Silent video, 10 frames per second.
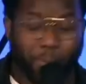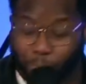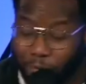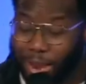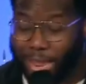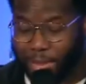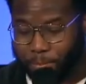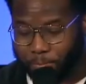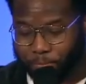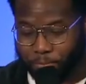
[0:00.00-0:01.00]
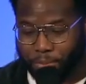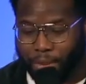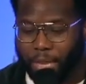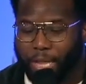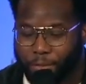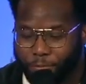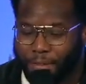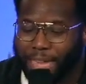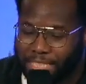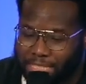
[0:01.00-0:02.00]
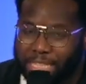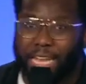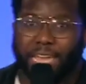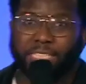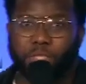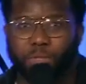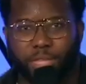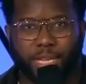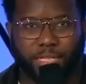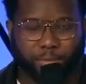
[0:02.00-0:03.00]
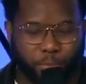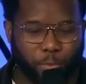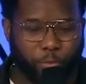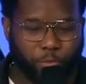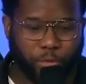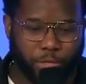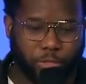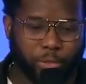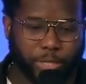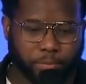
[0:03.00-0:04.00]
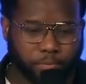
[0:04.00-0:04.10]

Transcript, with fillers: Pray and fast. And the last two things, I'm gonna move through this quick.